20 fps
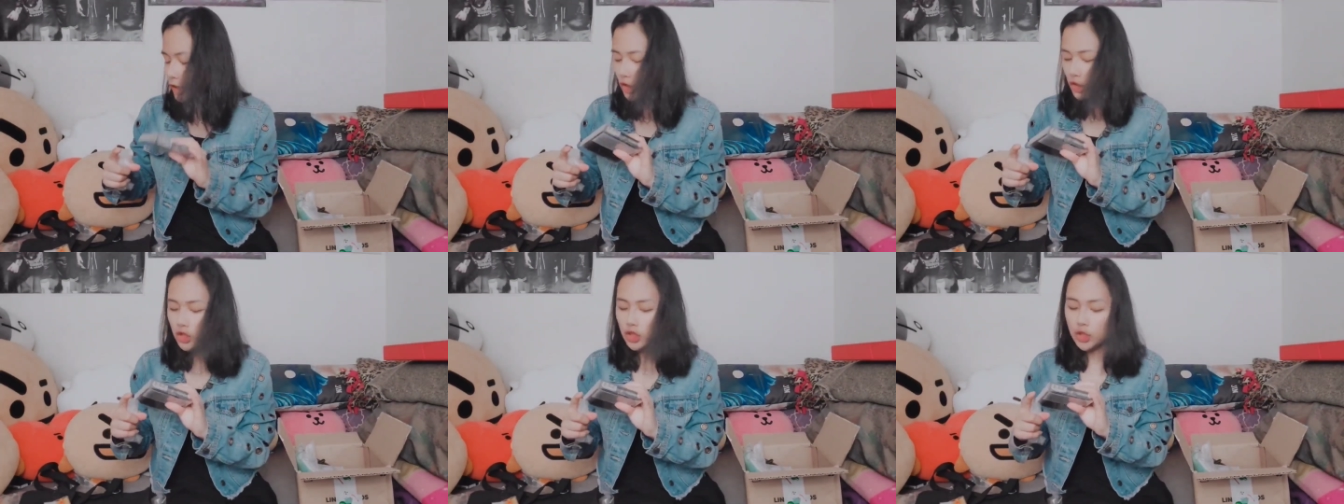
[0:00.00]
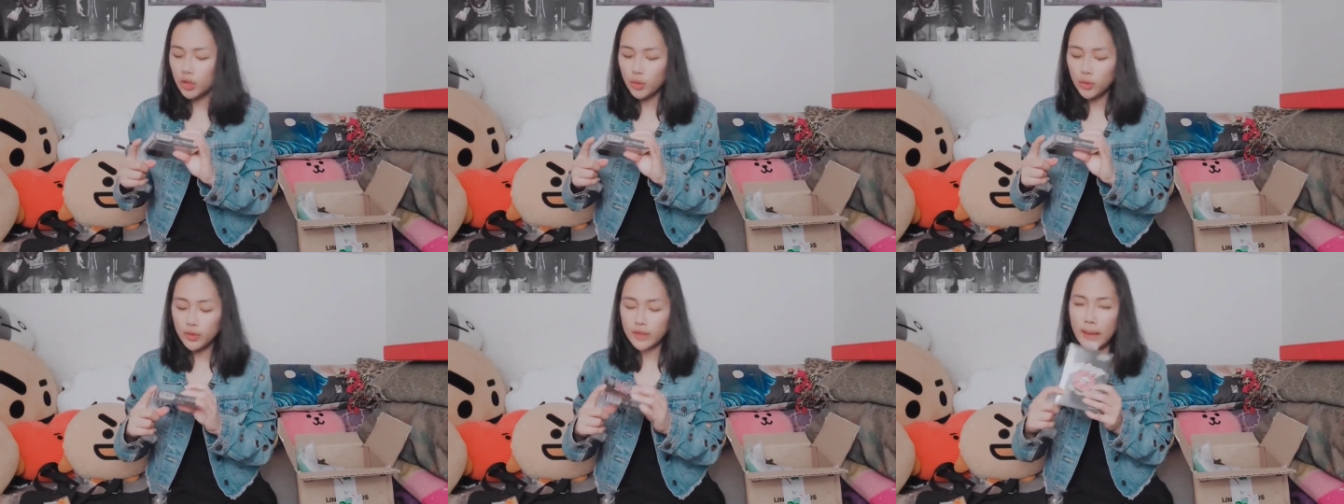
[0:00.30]

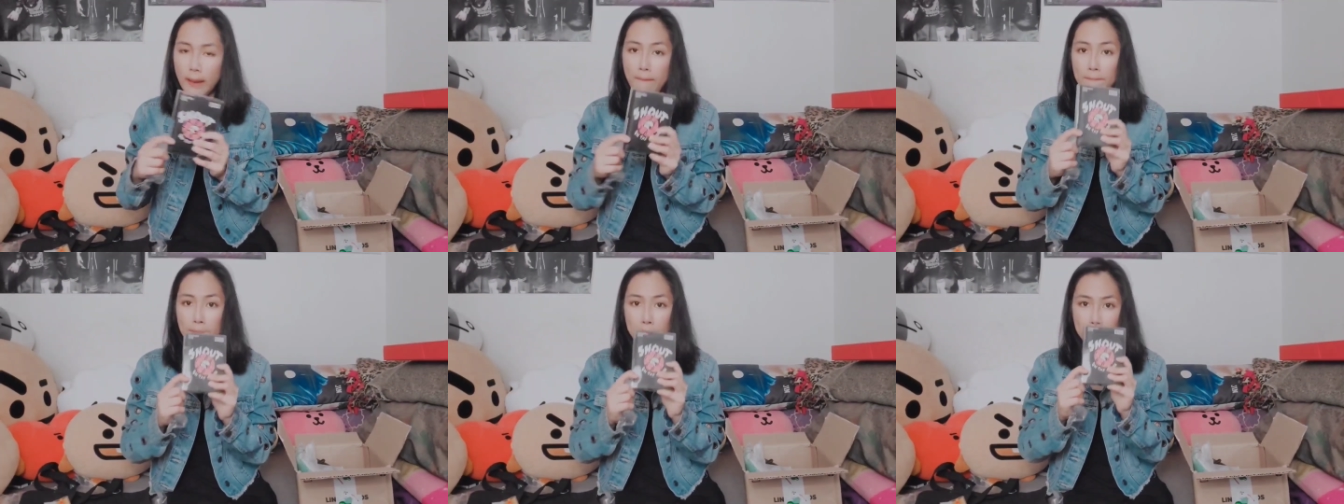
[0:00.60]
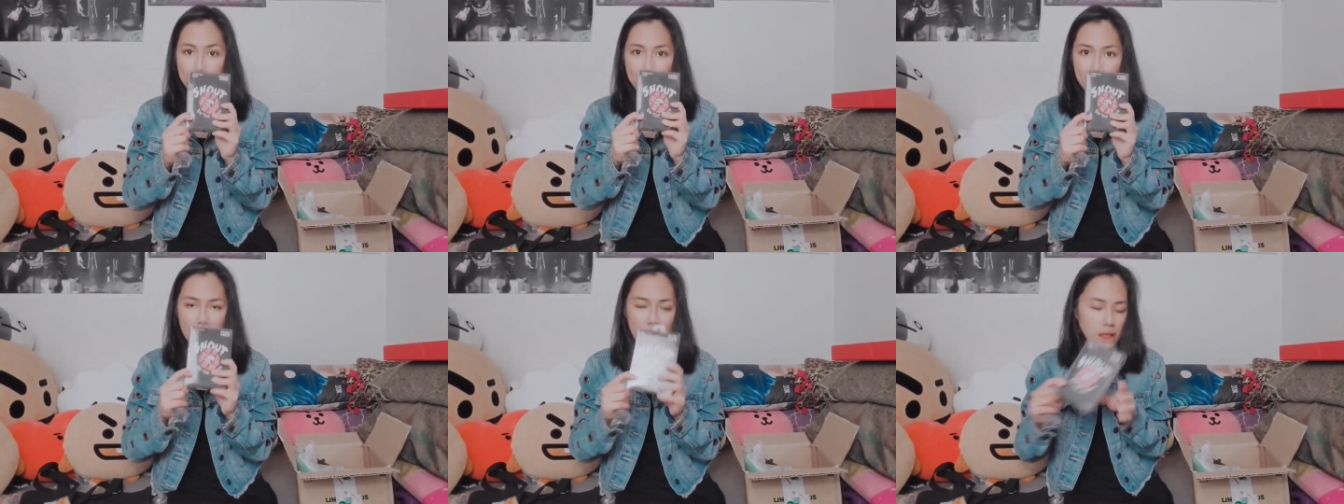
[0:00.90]
So yeah,
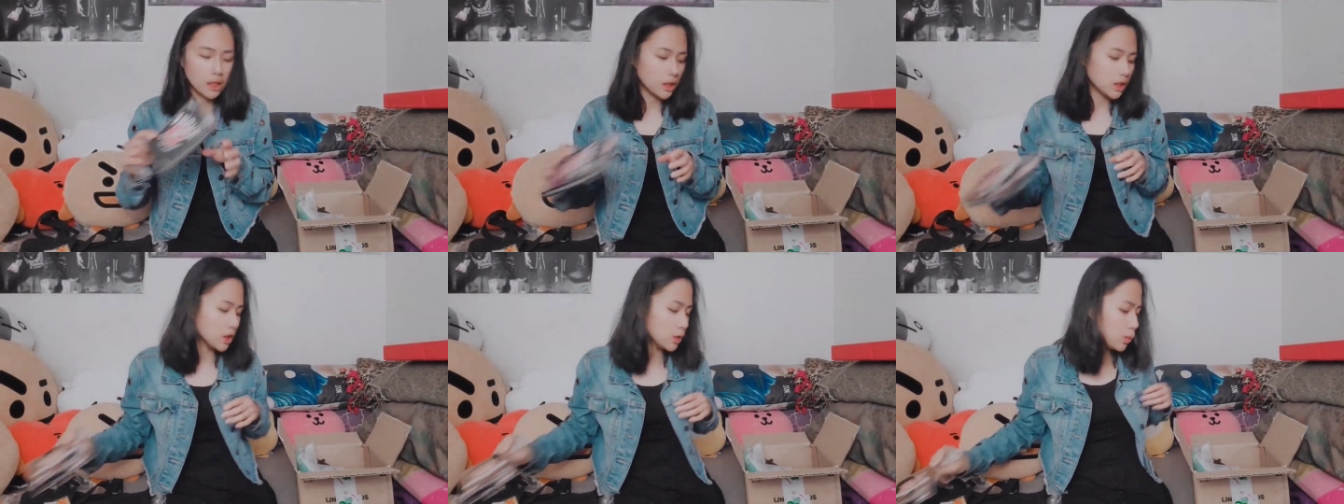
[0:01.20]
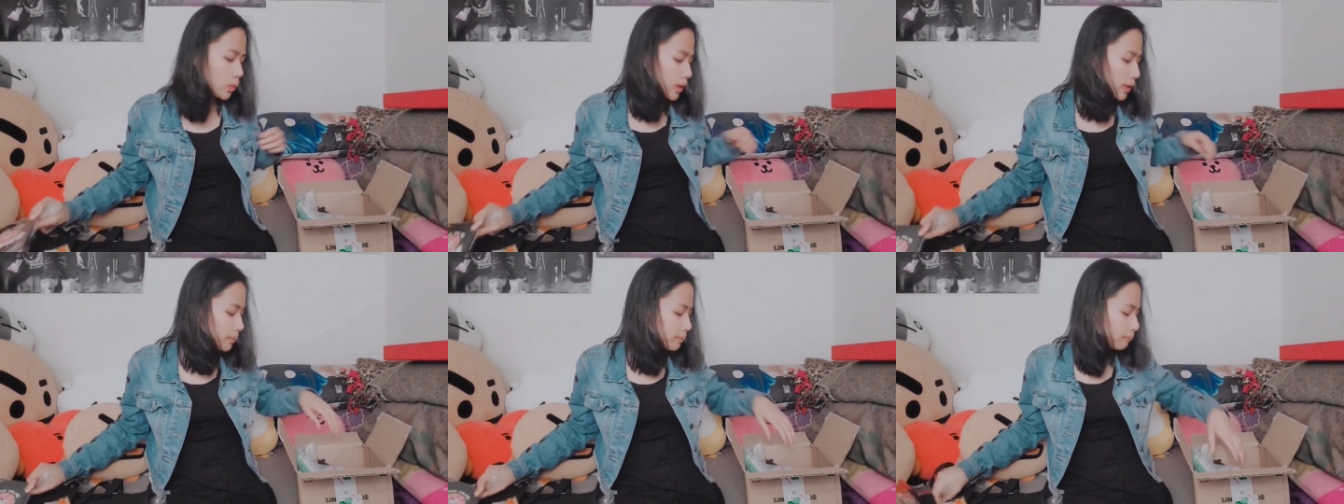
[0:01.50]

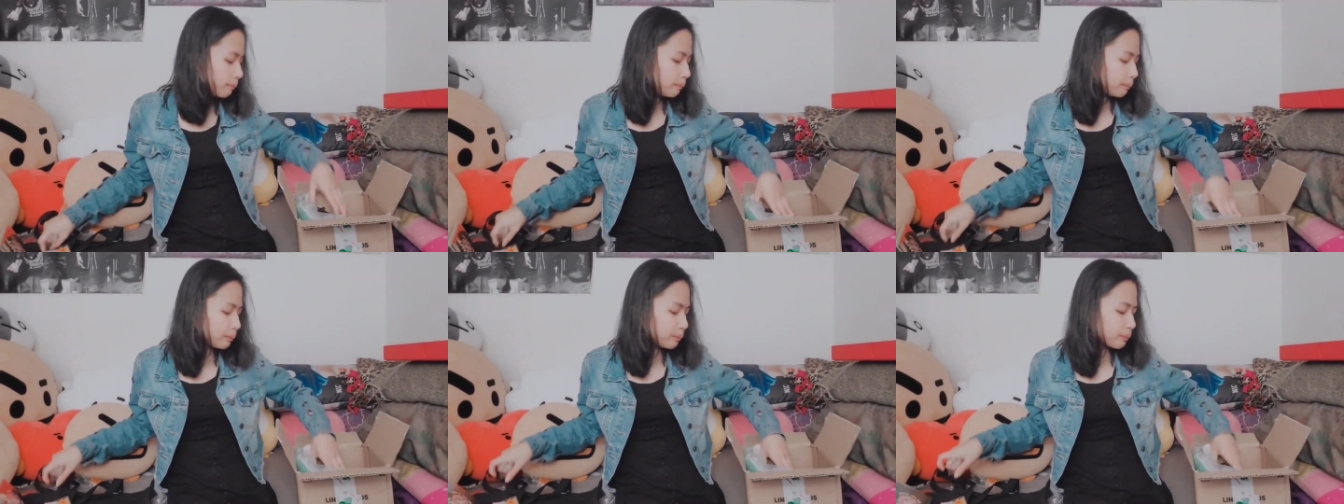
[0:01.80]
this one.